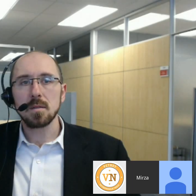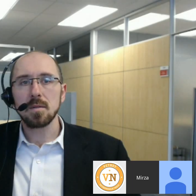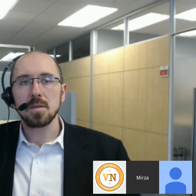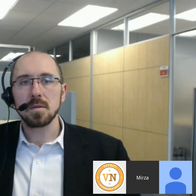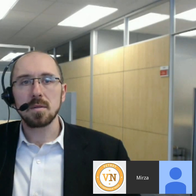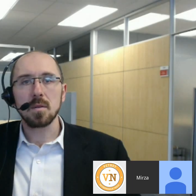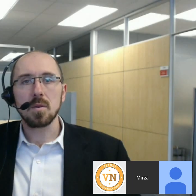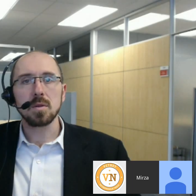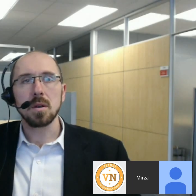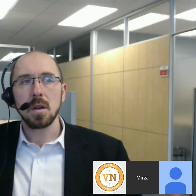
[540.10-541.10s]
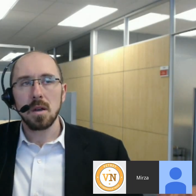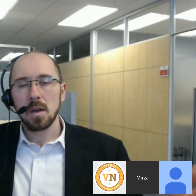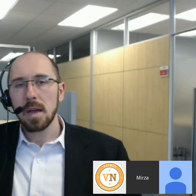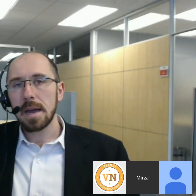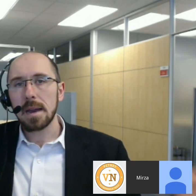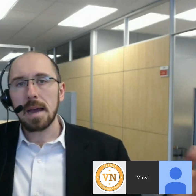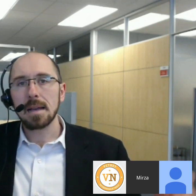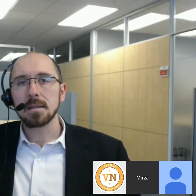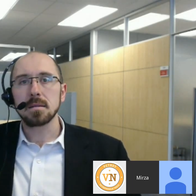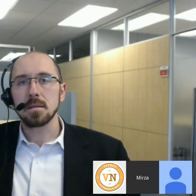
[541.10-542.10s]
individuals go and
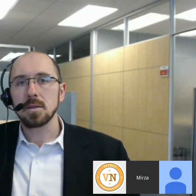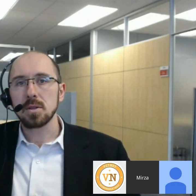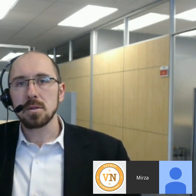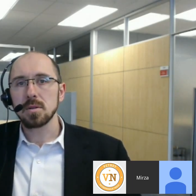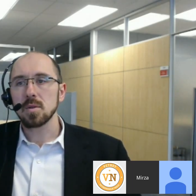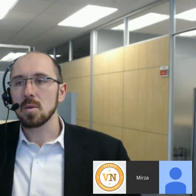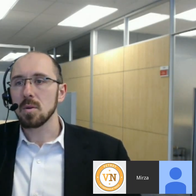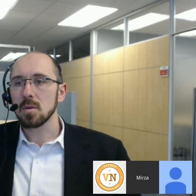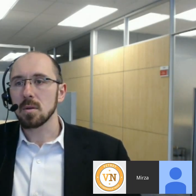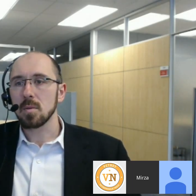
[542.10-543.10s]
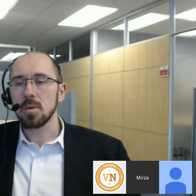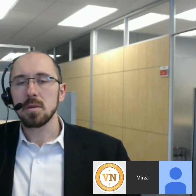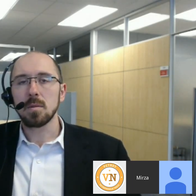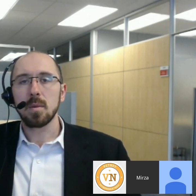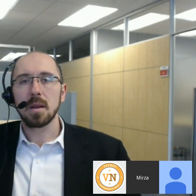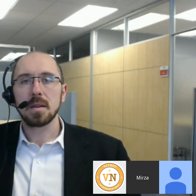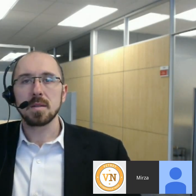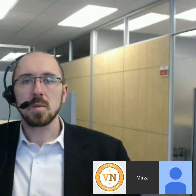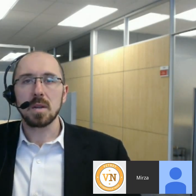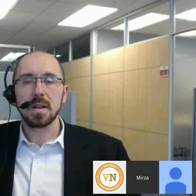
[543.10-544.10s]
ask the church or the community
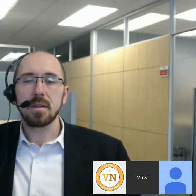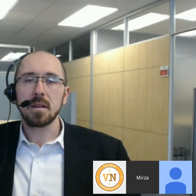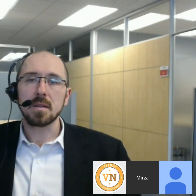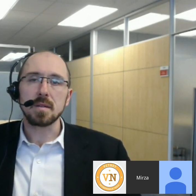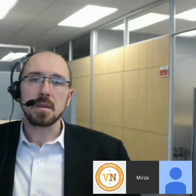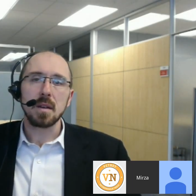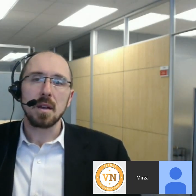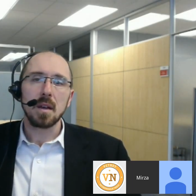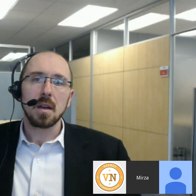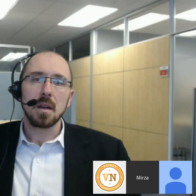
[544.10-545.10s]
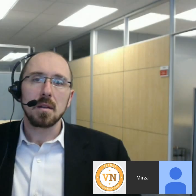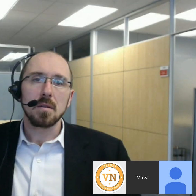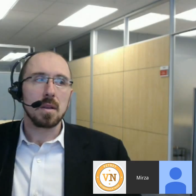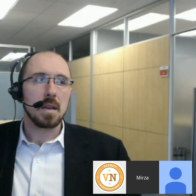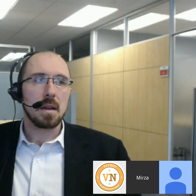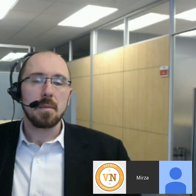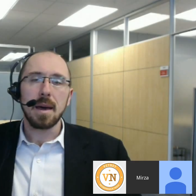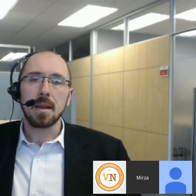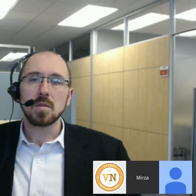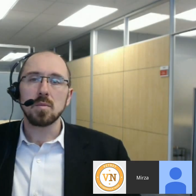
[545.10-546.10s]
place or whatever it is, can I
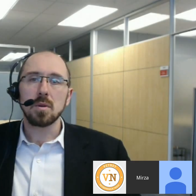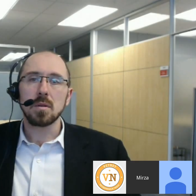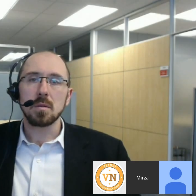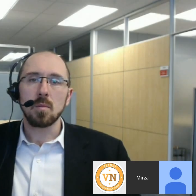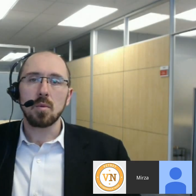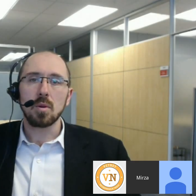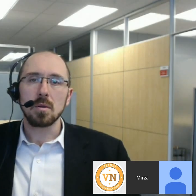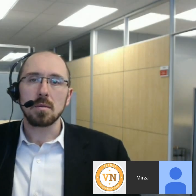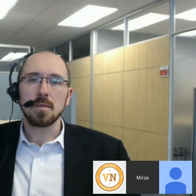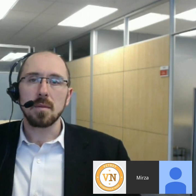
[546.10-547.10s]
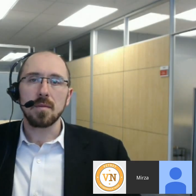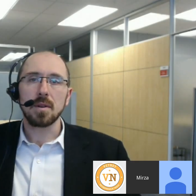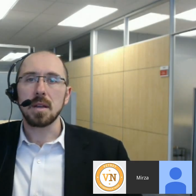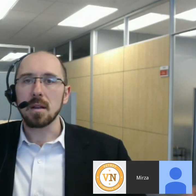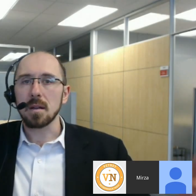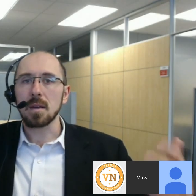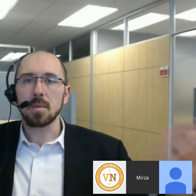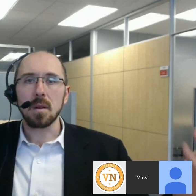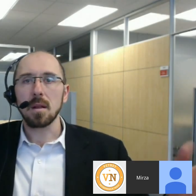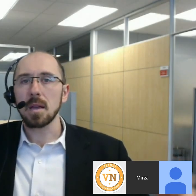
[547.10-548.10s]
manage a bulletin board for free? I'll
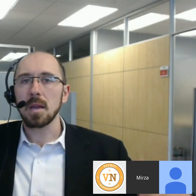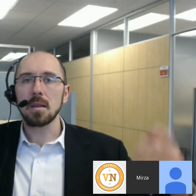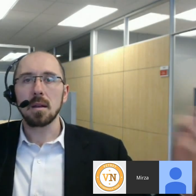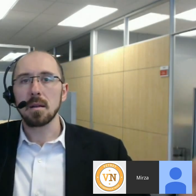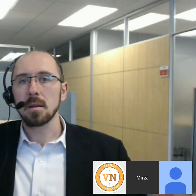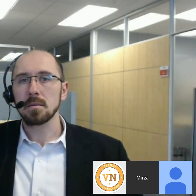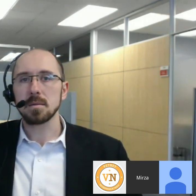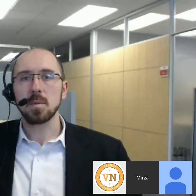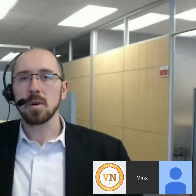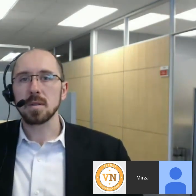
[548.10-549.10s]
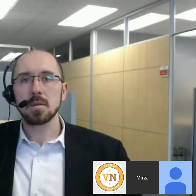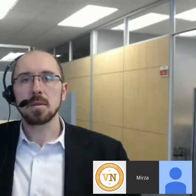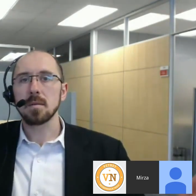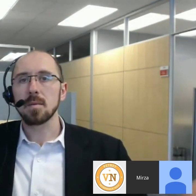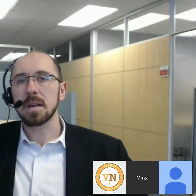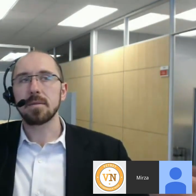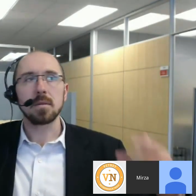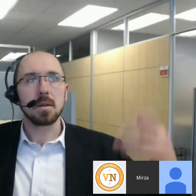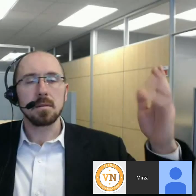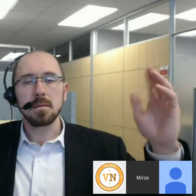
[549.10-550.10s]
keep it clean, I'll sponsor it,
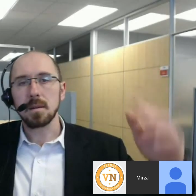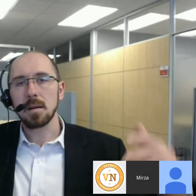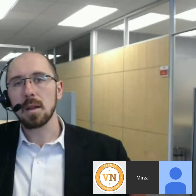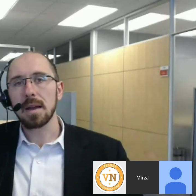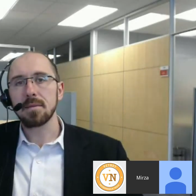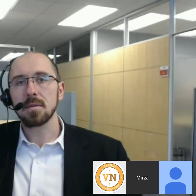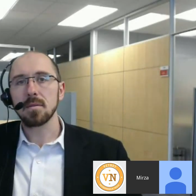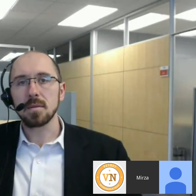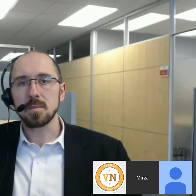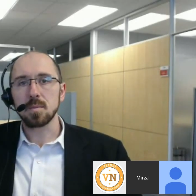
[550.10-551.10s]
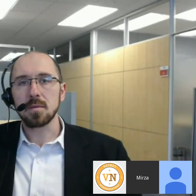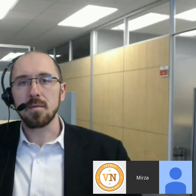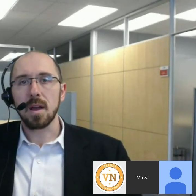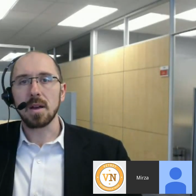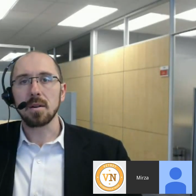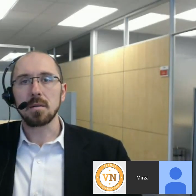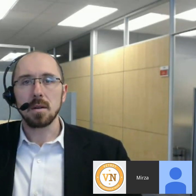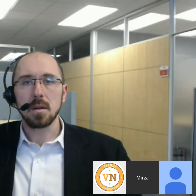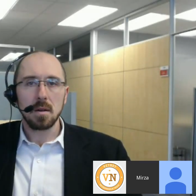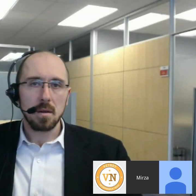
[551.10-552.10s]
whatever, and all I have to do is put a flyer
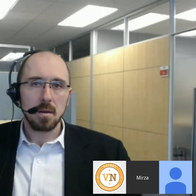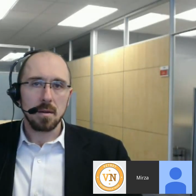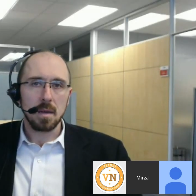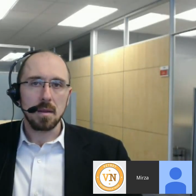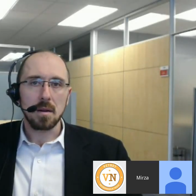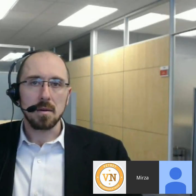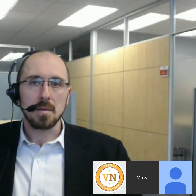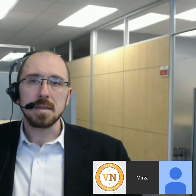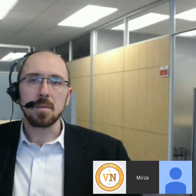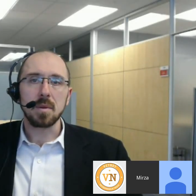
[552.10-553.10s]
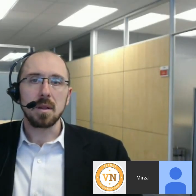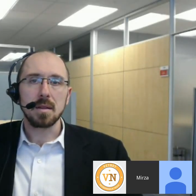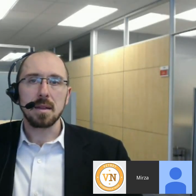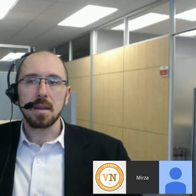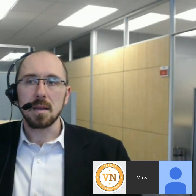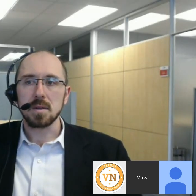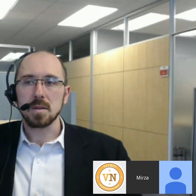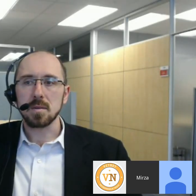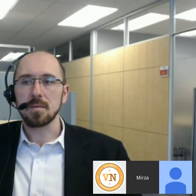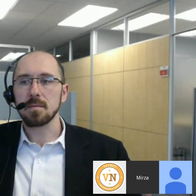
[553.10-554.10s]
in there or something like that
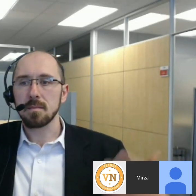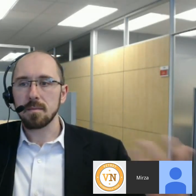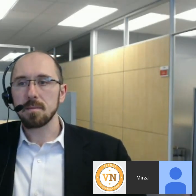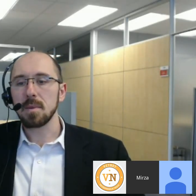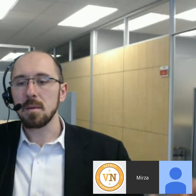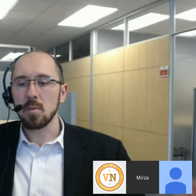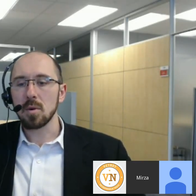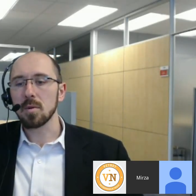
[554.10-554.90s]
nature. So be more